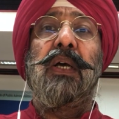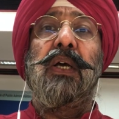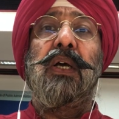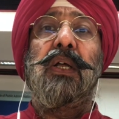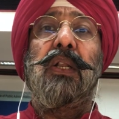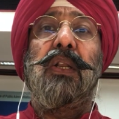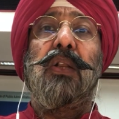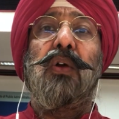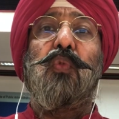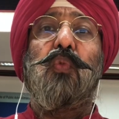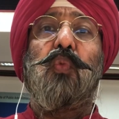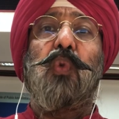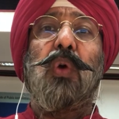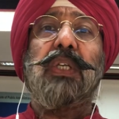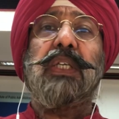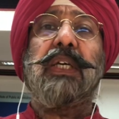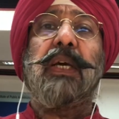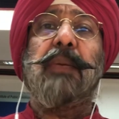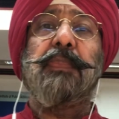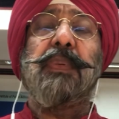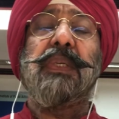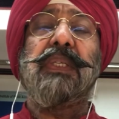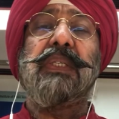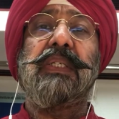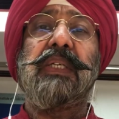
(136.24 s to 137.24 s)
Now, what
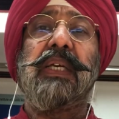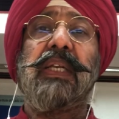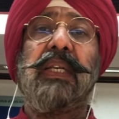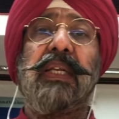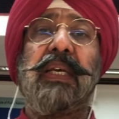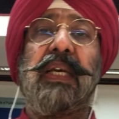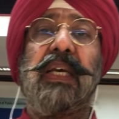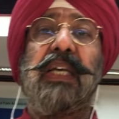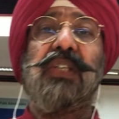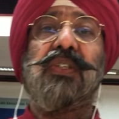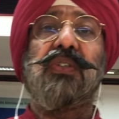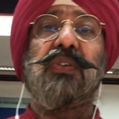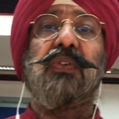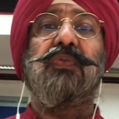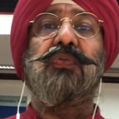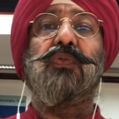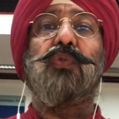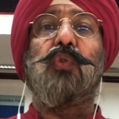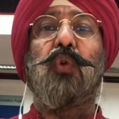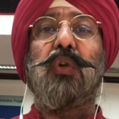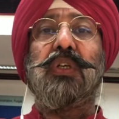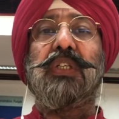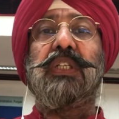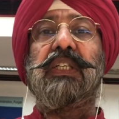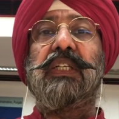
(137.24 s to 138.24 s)
happens in case of
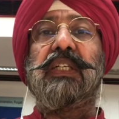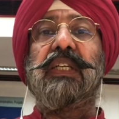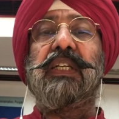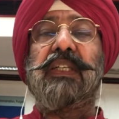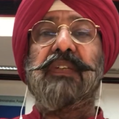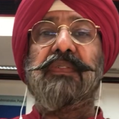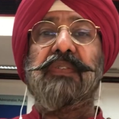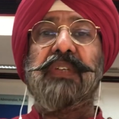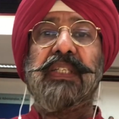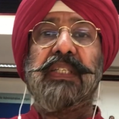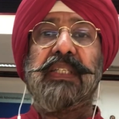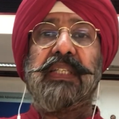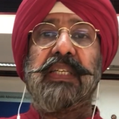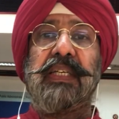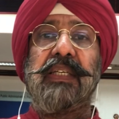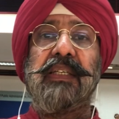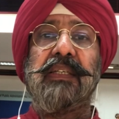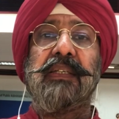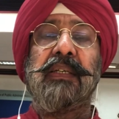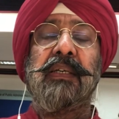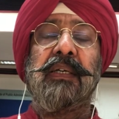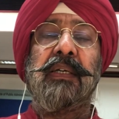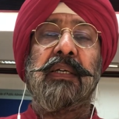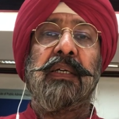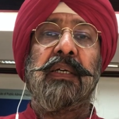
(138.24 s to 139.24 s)
quantitative easing?
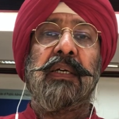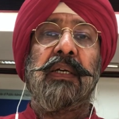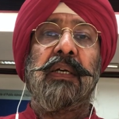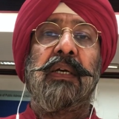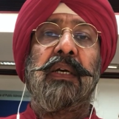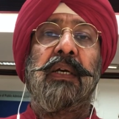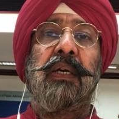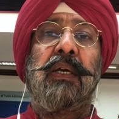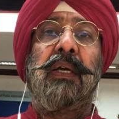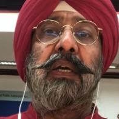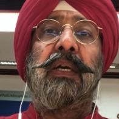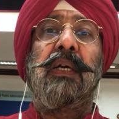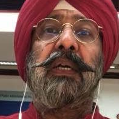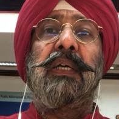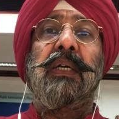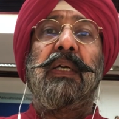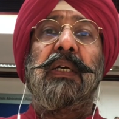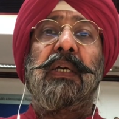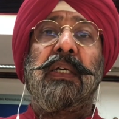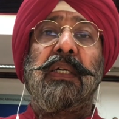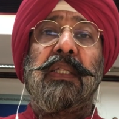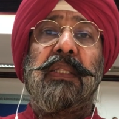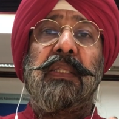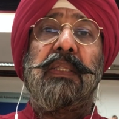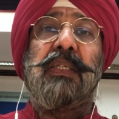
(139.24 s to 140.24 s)

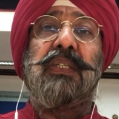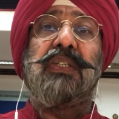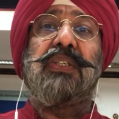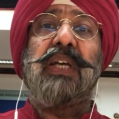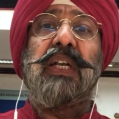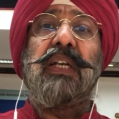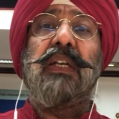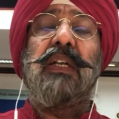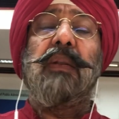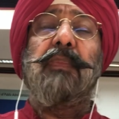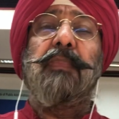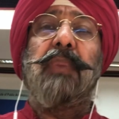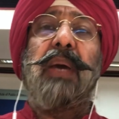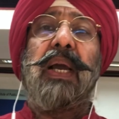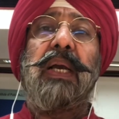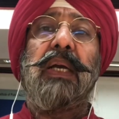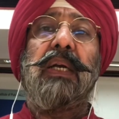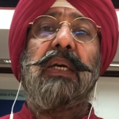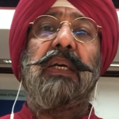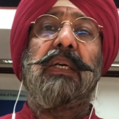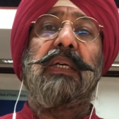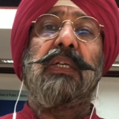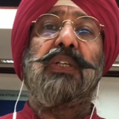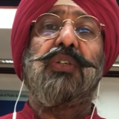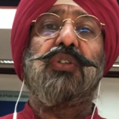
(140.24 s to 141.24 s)
The central bank
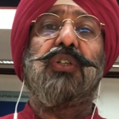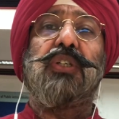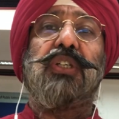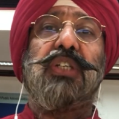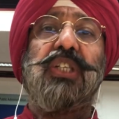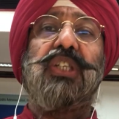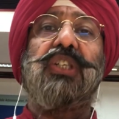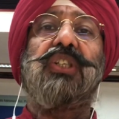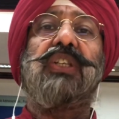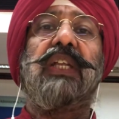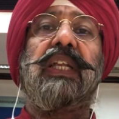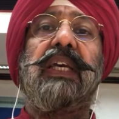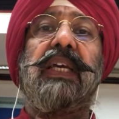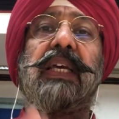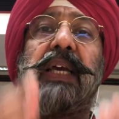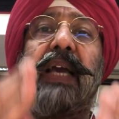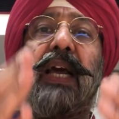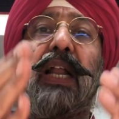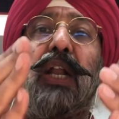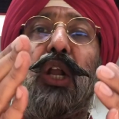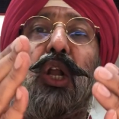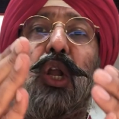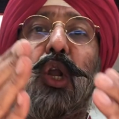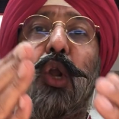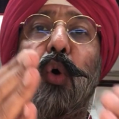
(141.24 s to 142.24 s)
traditionally
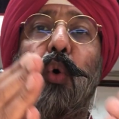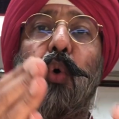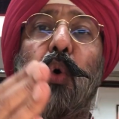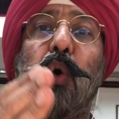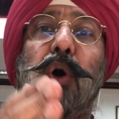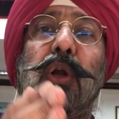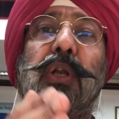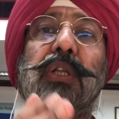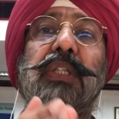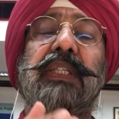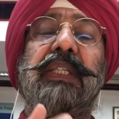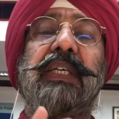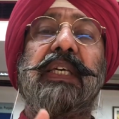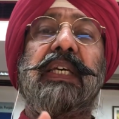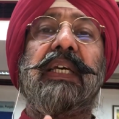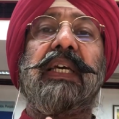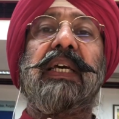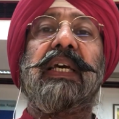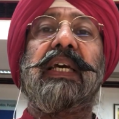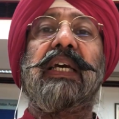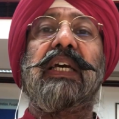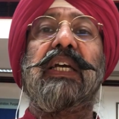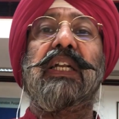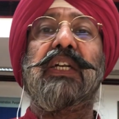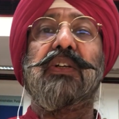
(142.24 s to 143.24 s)
can lower the
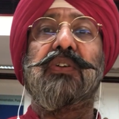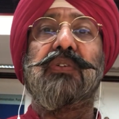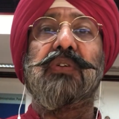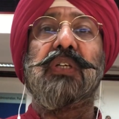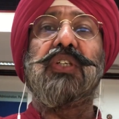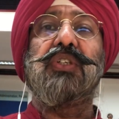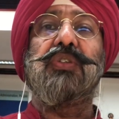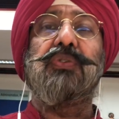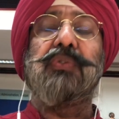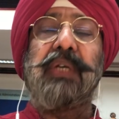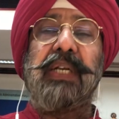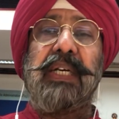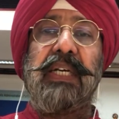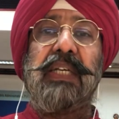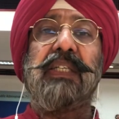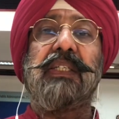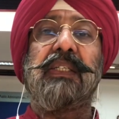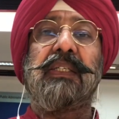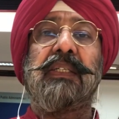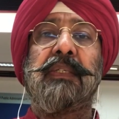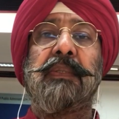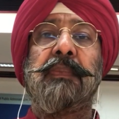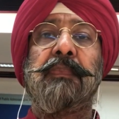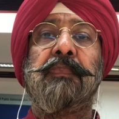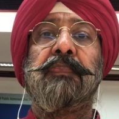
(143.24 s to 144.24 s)
interest
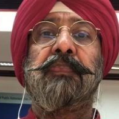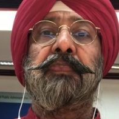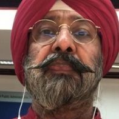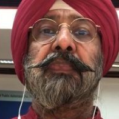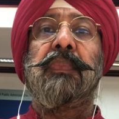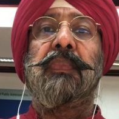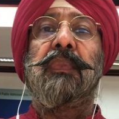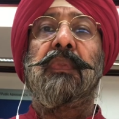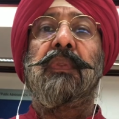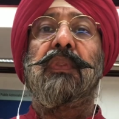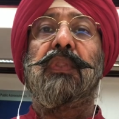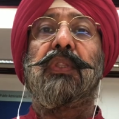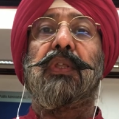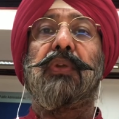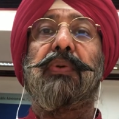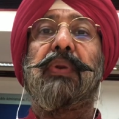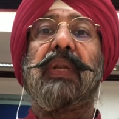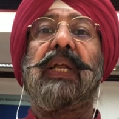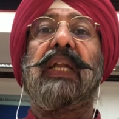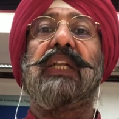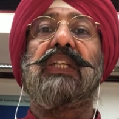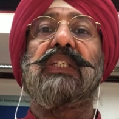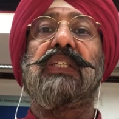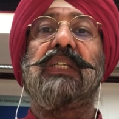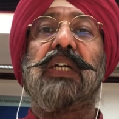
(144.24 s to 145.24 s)
rates, the
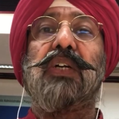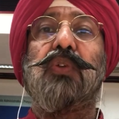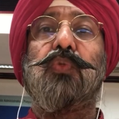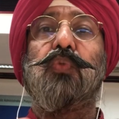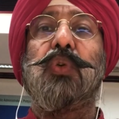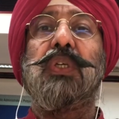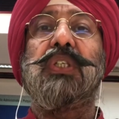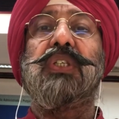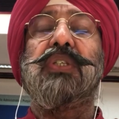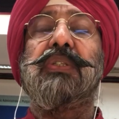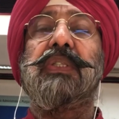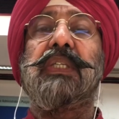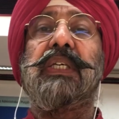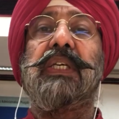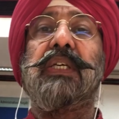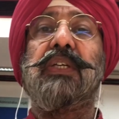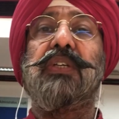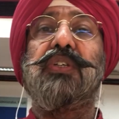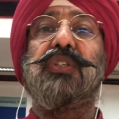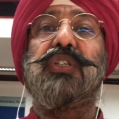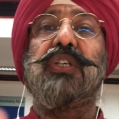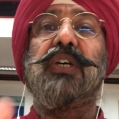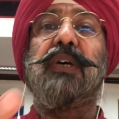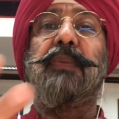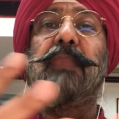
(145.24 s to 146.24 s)
rates at which the
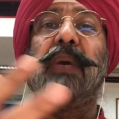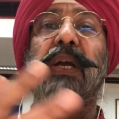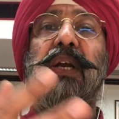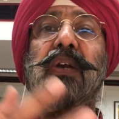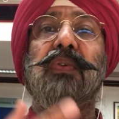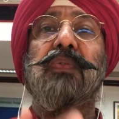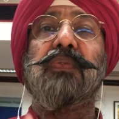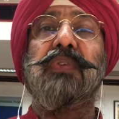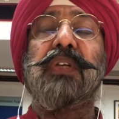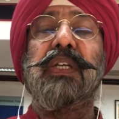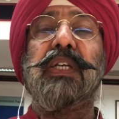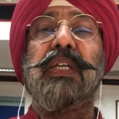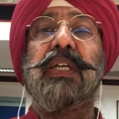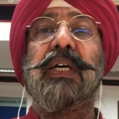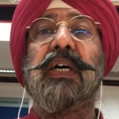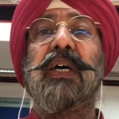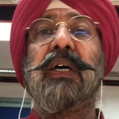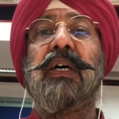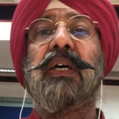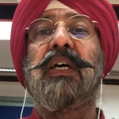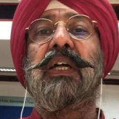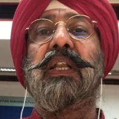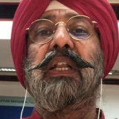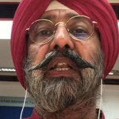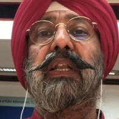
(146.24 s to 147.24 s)
Reserve Bank of India
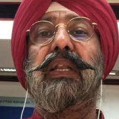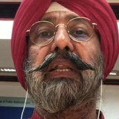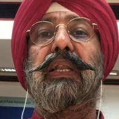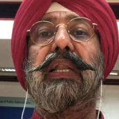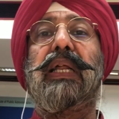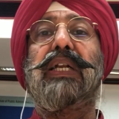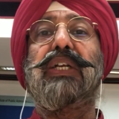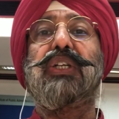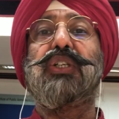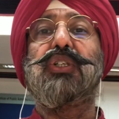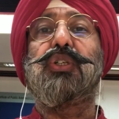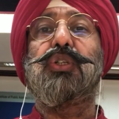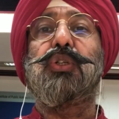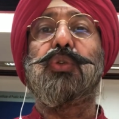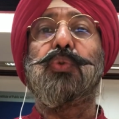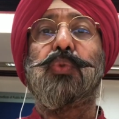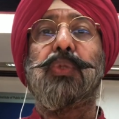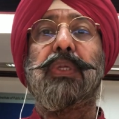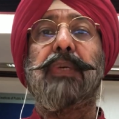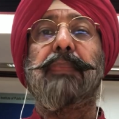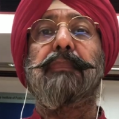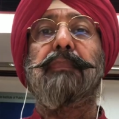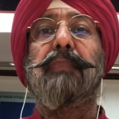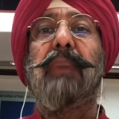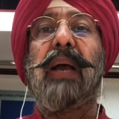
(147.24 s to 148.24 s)
lends to the
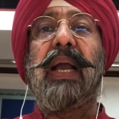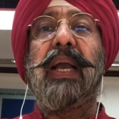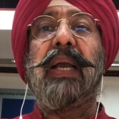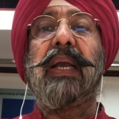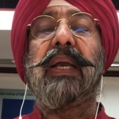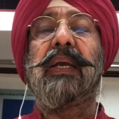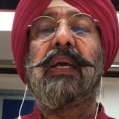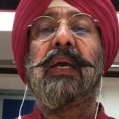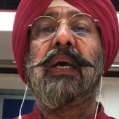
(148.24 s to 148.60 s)
bank